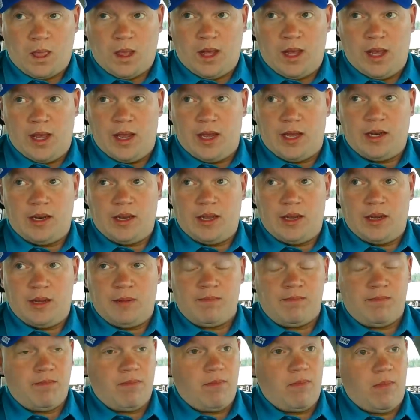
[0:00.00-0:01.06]
And,
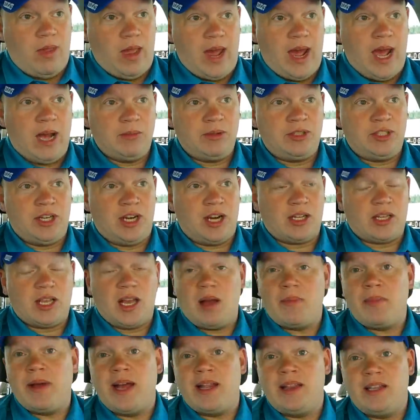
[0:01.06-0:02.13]
I'm shocked
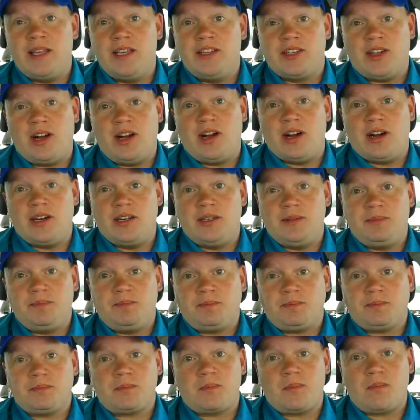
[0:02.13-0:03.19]
how bad these are.
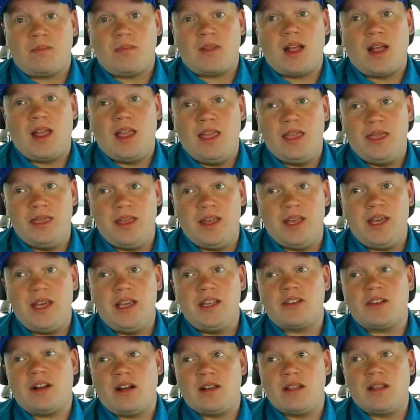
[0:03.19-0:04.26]

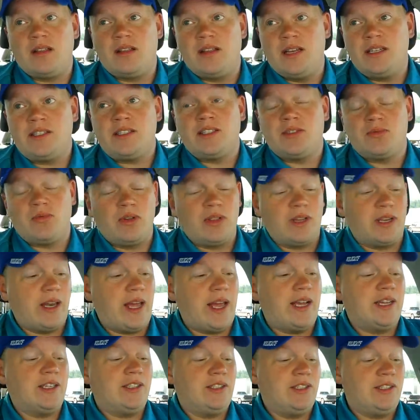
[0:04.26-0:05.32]
This is one of the
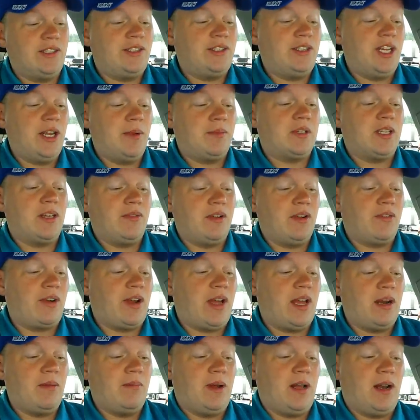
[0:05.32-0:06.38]
nastiest chips I've ever
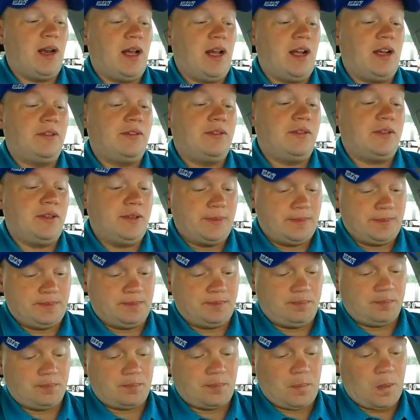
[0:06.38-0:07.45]
had in my life.
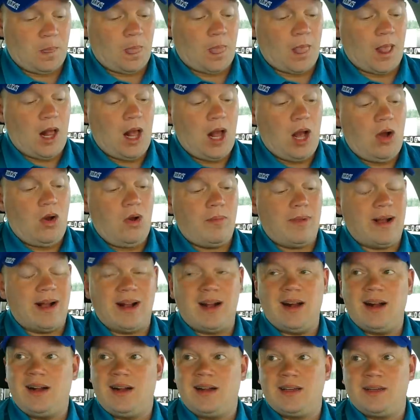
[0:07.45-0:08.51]
Oh my
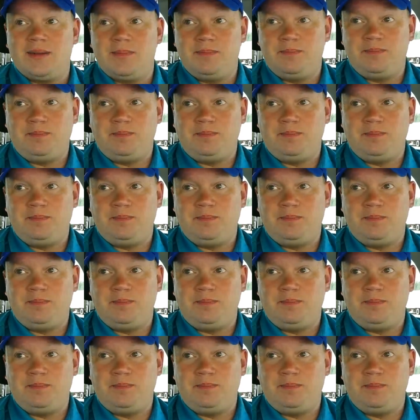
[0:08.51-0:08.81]
God.